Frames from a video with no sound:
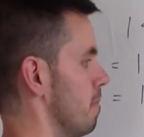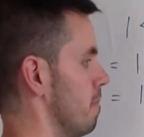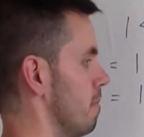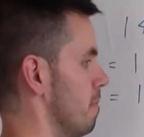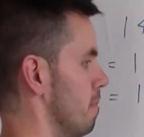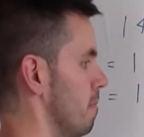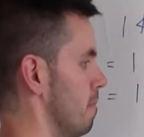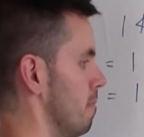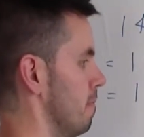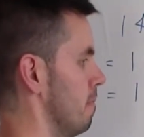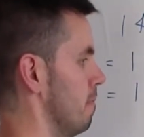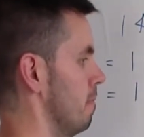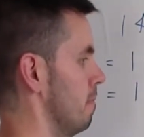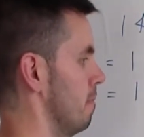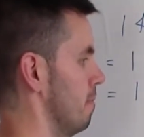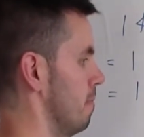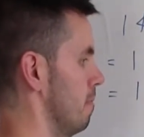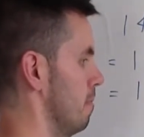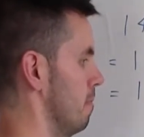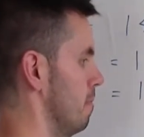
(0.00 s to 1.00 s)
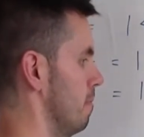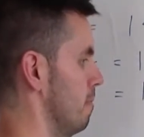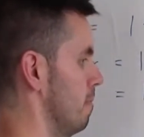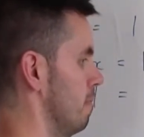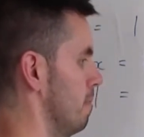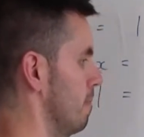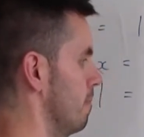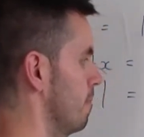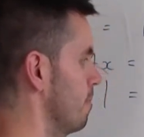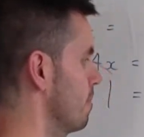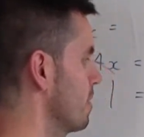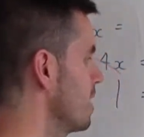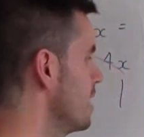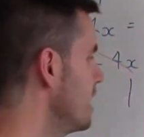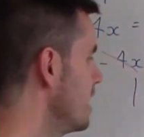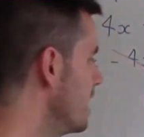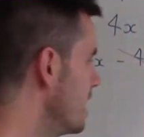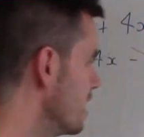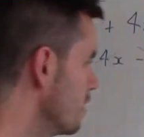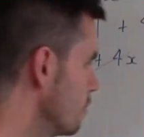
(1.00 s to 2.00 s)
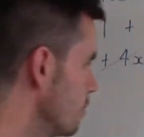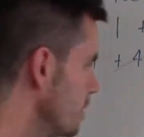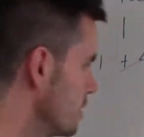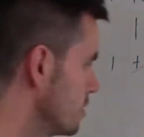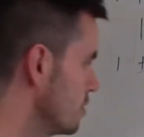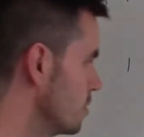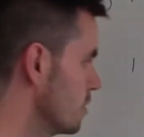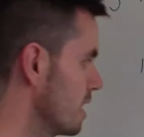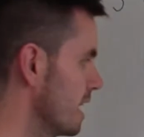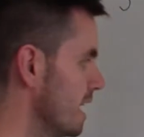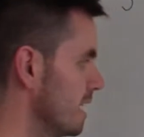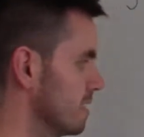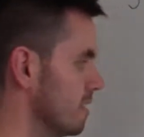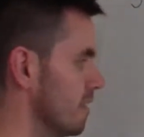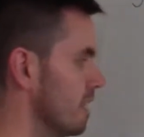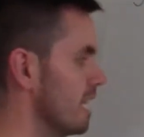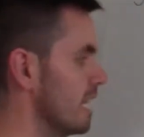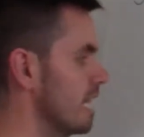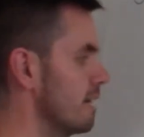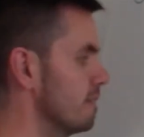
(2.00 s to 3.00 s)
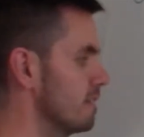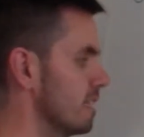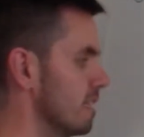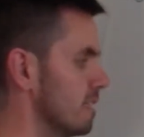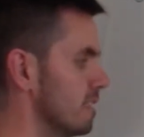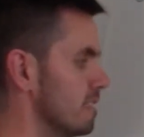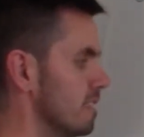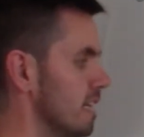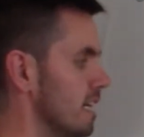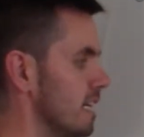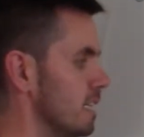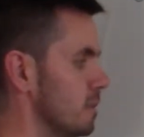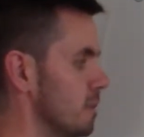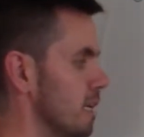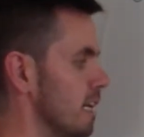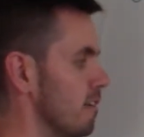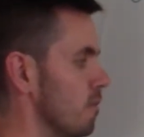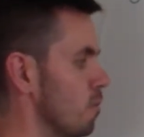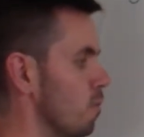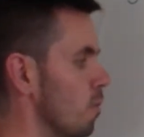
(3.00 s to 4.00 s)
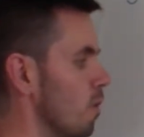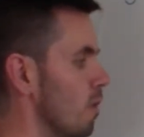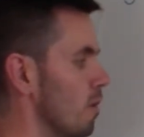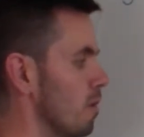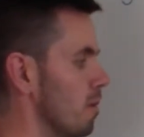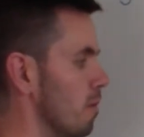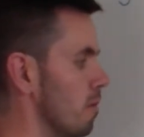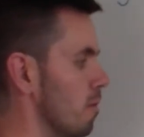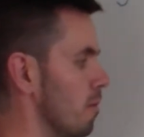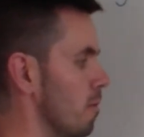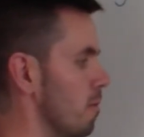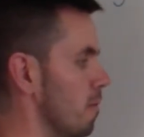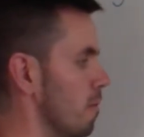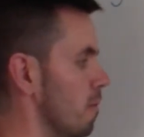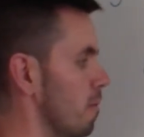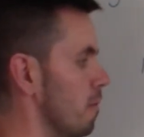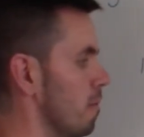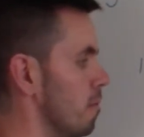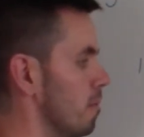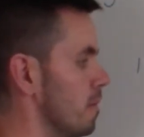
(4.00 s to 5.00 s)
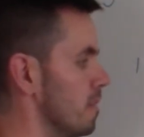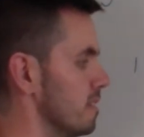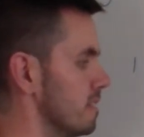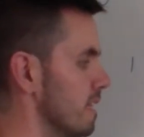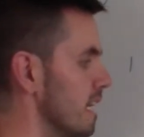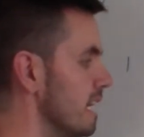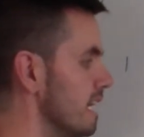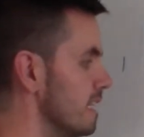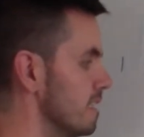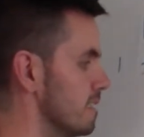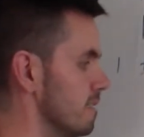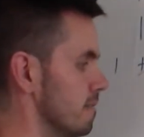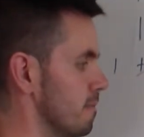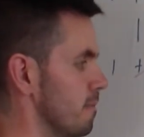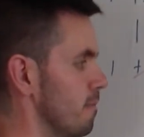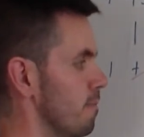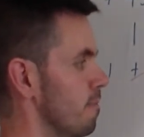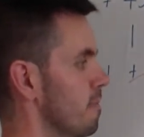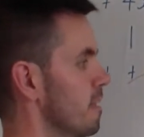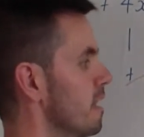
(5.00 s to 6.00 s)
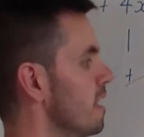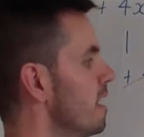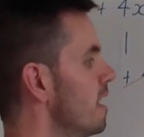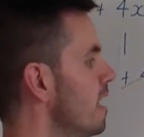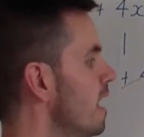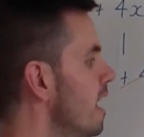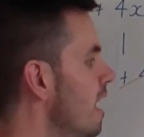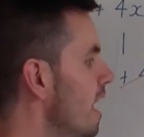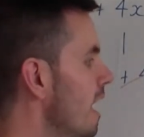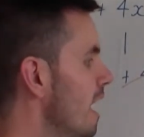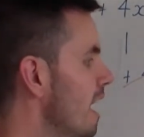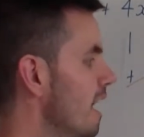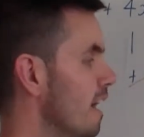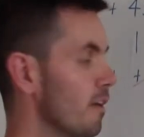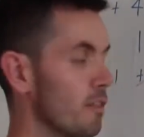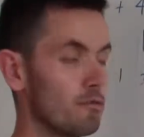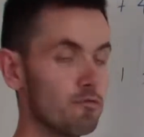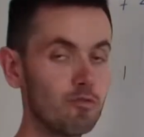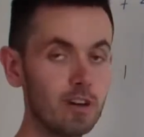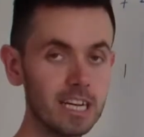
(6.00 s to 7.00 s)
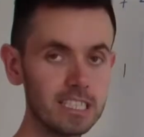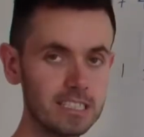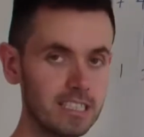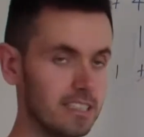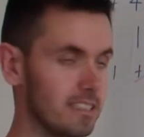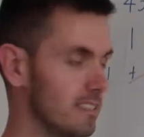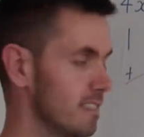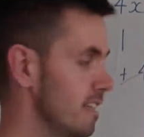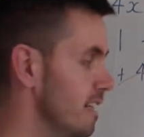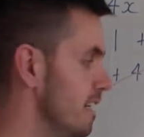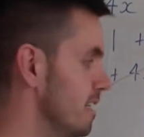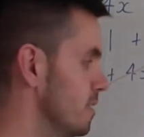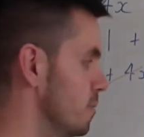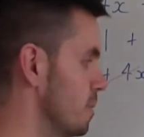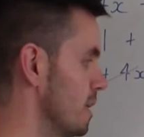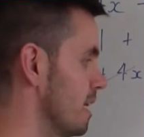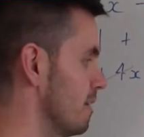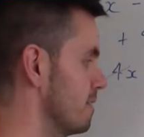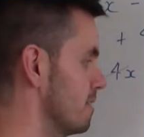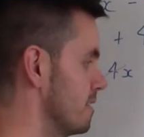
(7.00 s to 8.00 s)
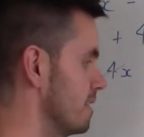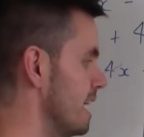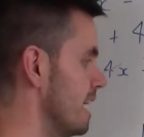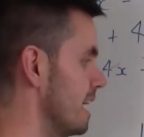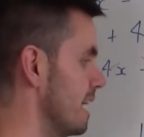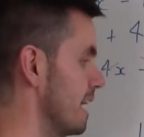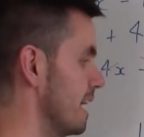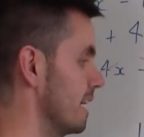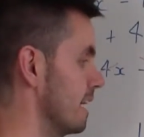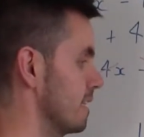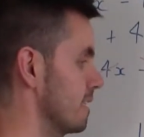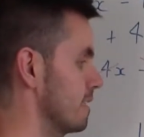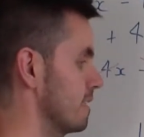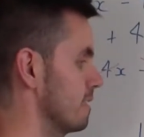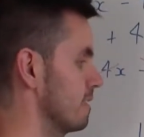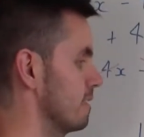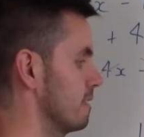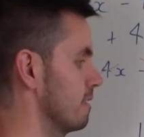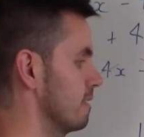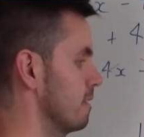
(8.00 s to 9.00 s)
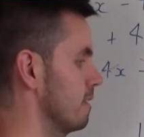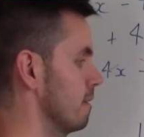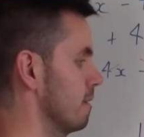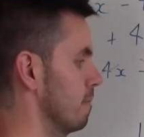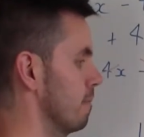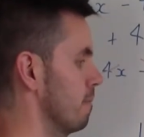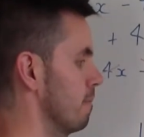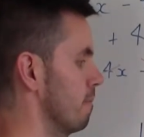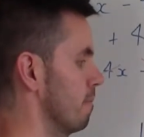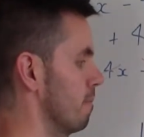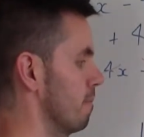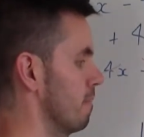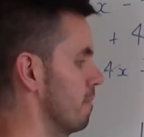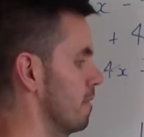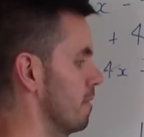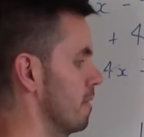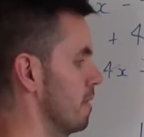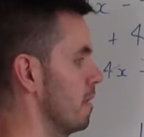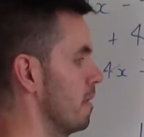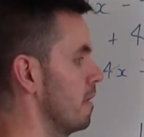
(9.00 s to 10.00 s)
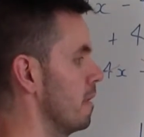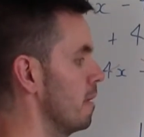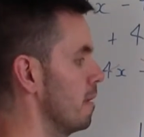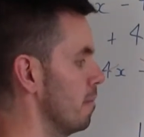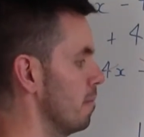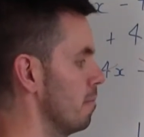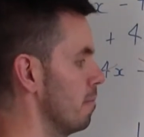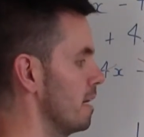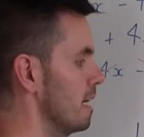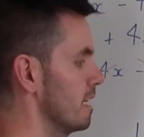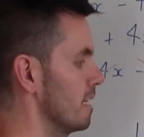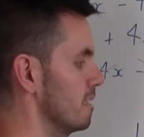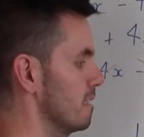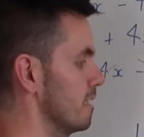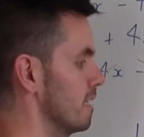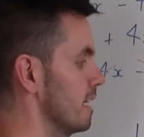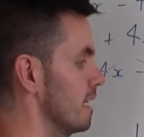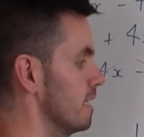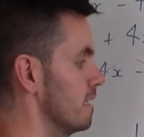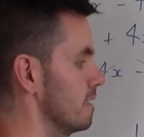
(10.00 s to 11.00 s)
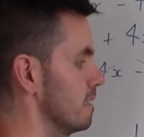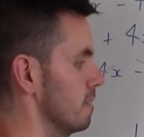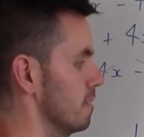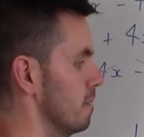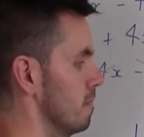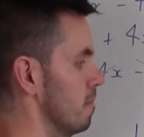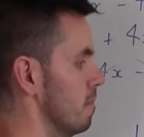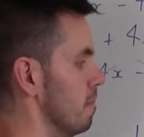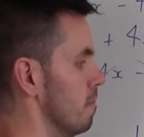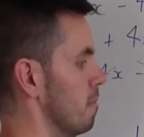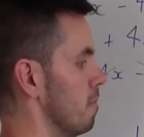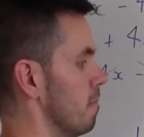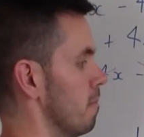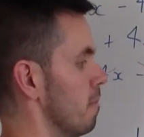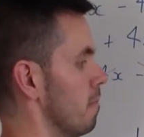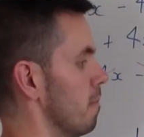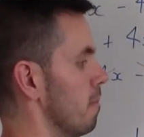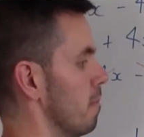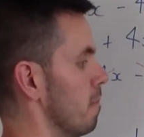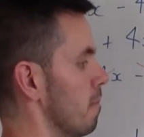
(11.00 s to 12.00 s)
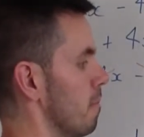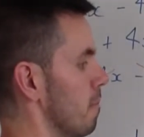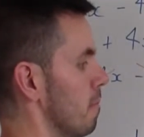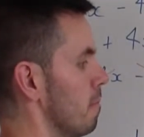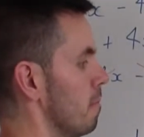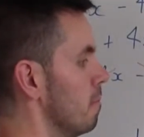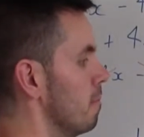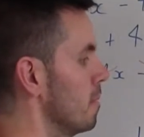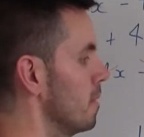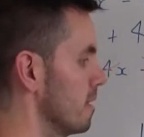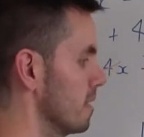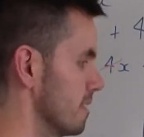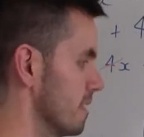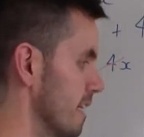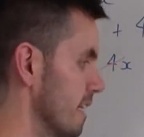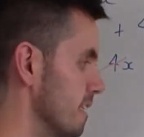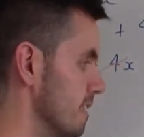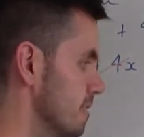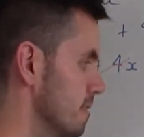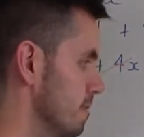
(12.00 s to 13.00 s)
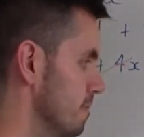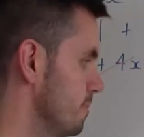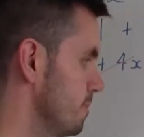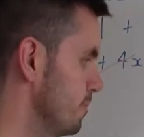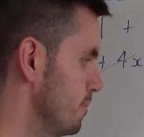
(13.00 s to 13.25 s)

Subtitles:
And if we do that, on the left-hand side, we have 1 plus 8. On the right-hand side, we have 10x minus 8 plus 8.